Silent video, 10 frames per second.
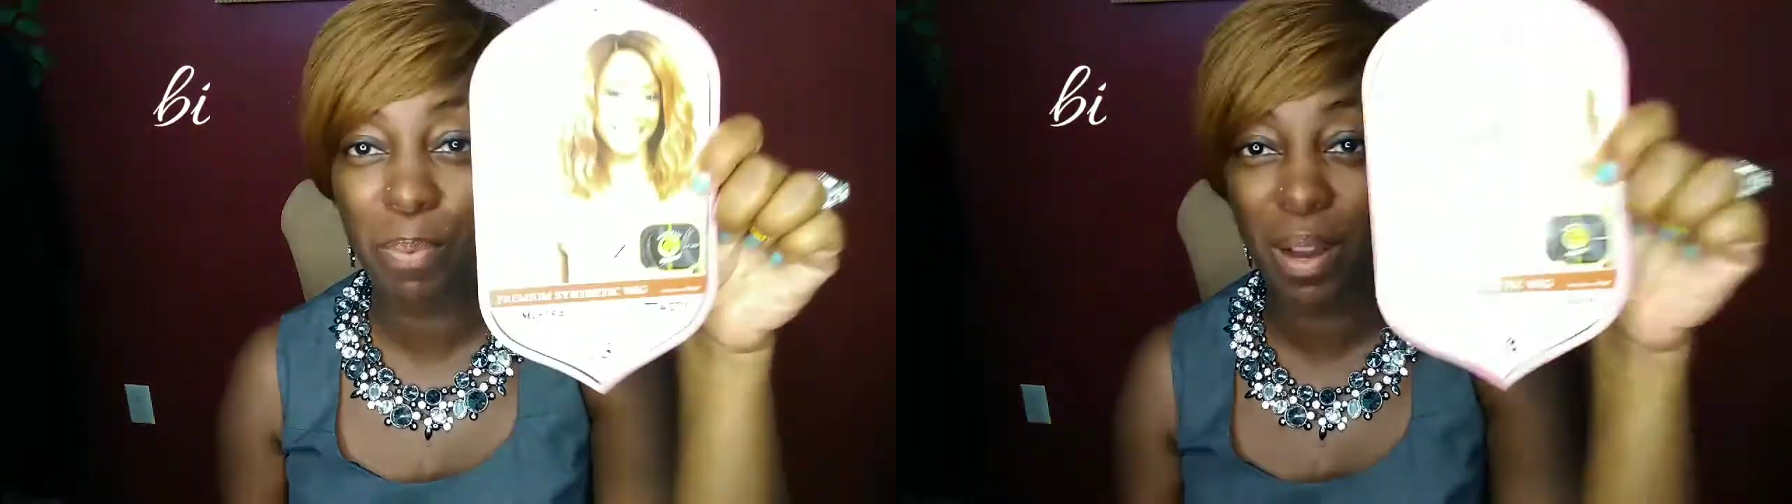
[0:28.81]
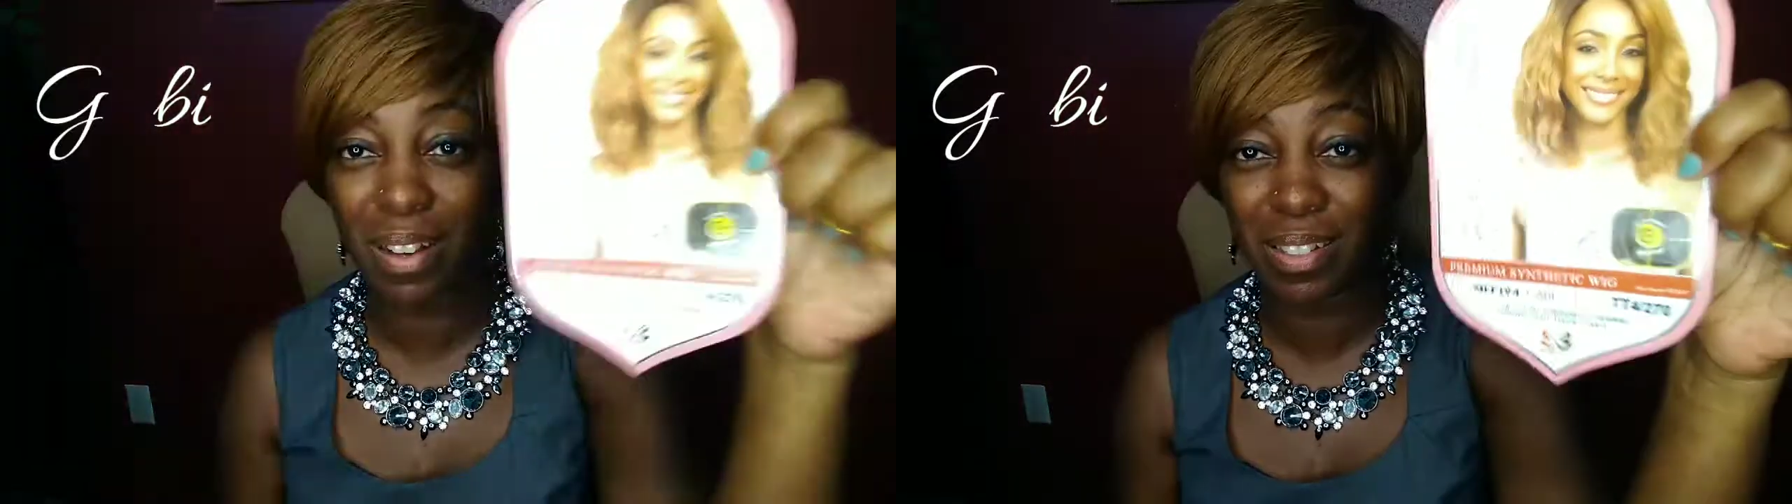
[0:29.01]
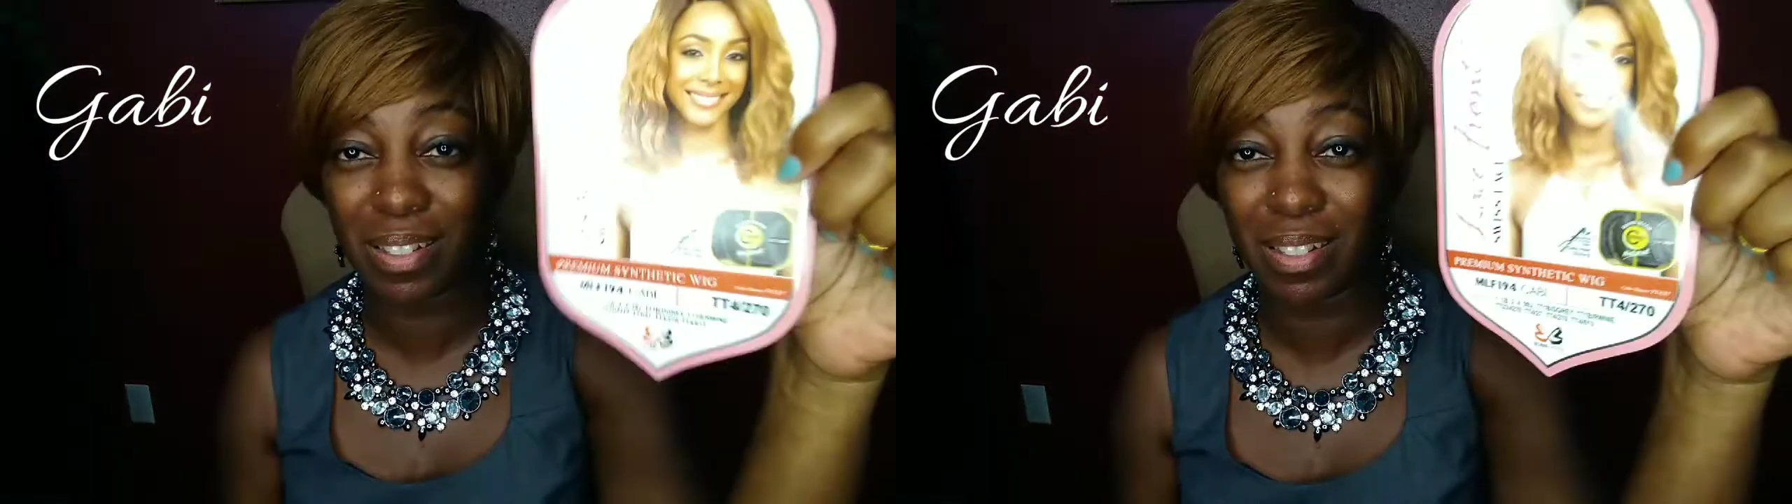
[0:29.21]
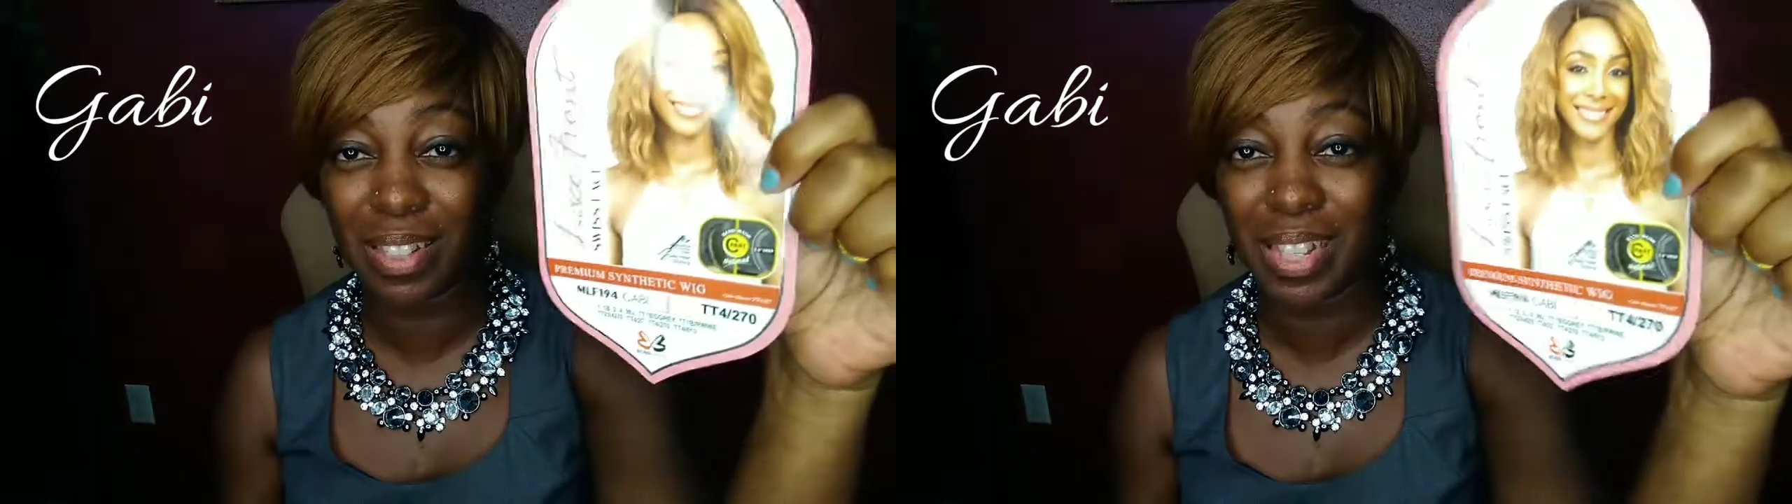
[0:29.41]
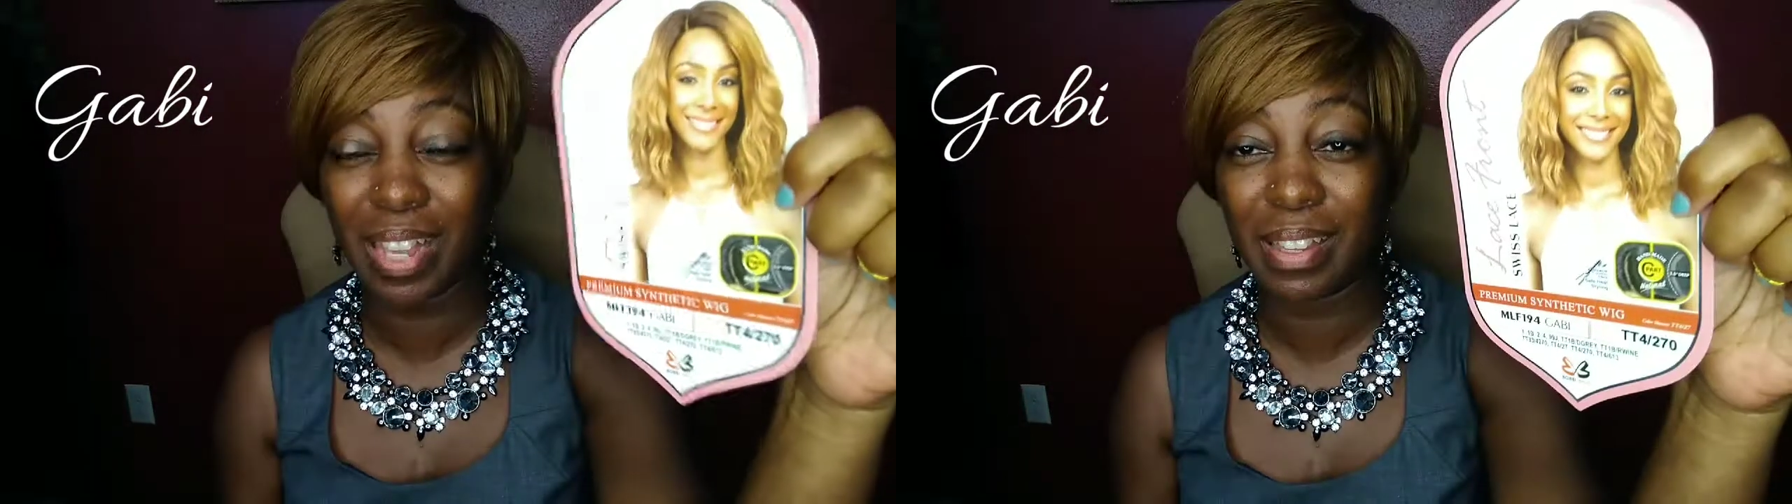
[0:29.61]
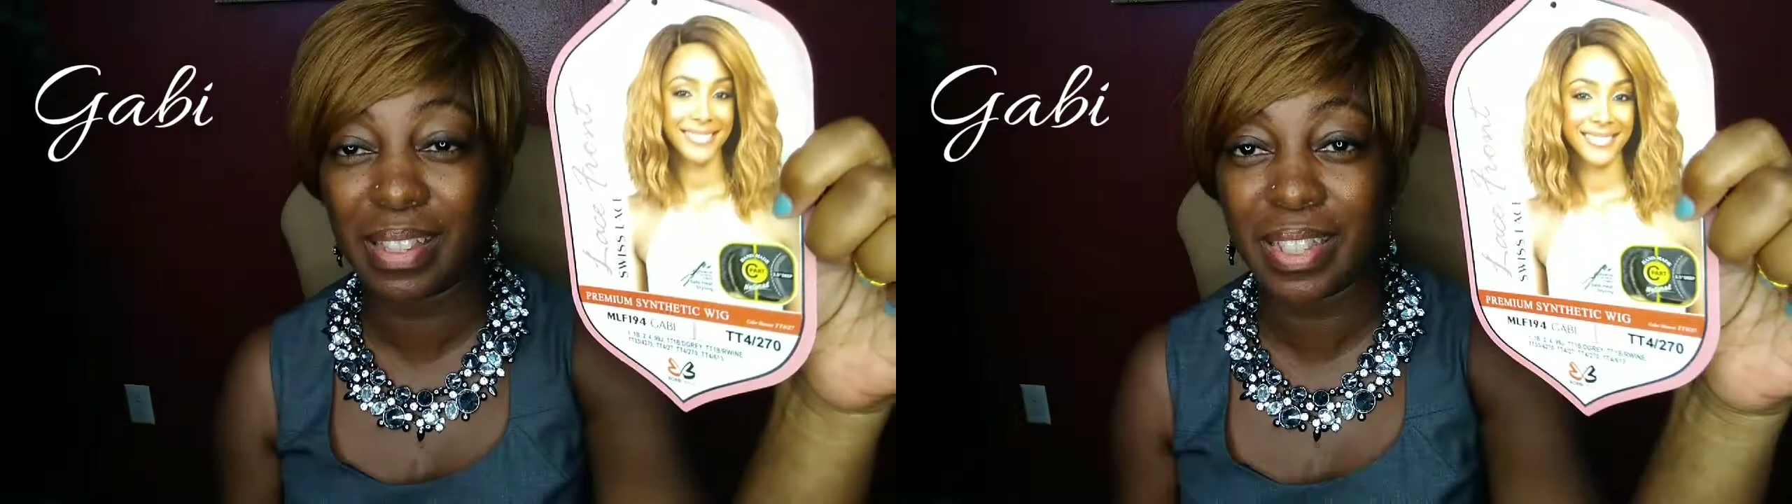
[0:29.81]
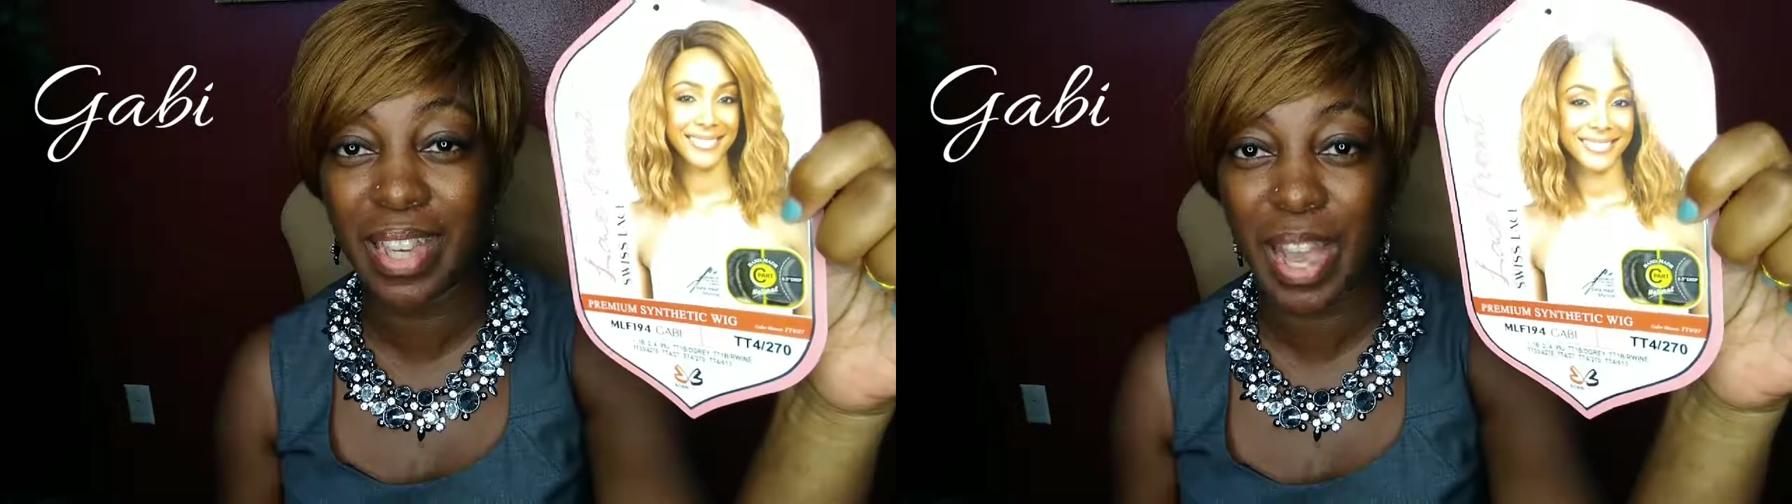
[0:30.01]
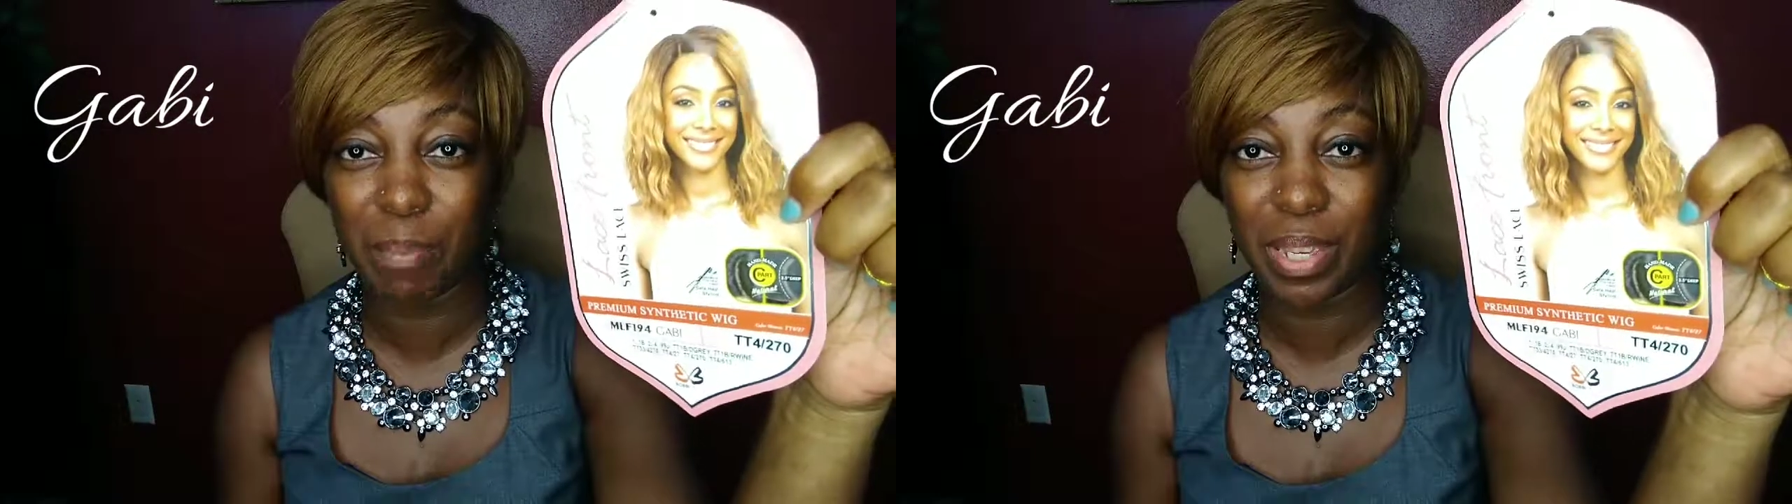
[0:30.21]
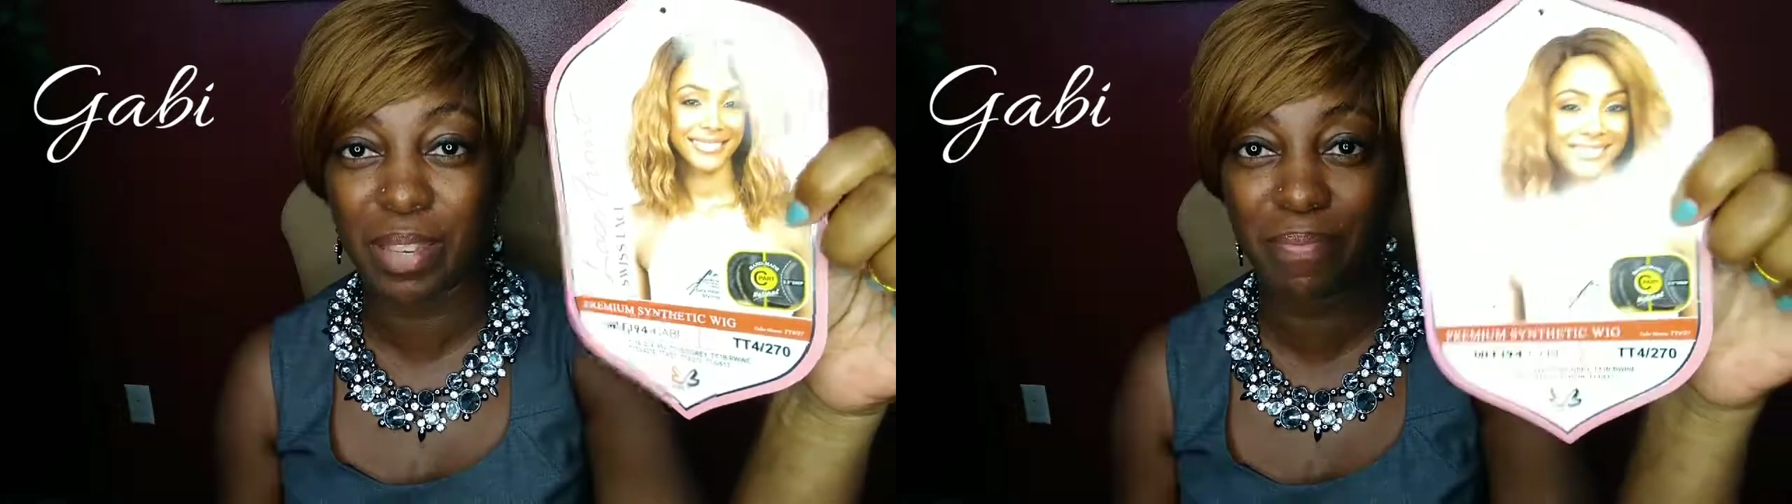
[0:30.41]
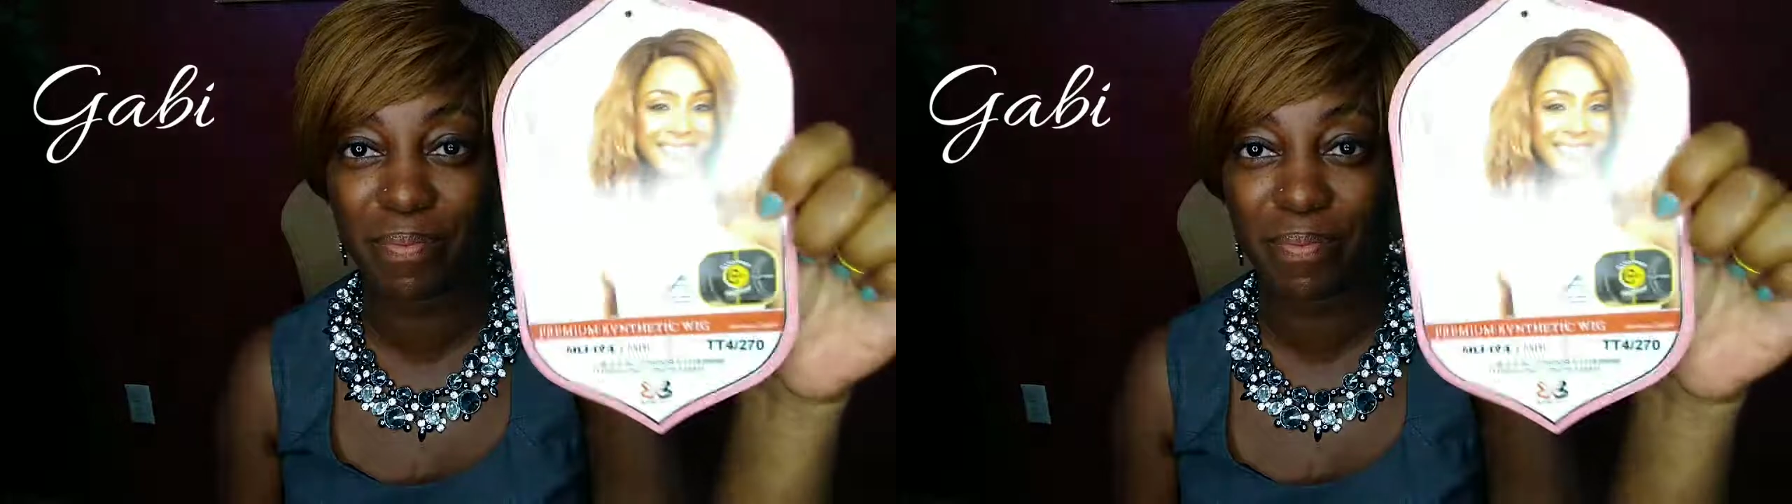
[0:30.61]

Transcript: Boss's Gabi,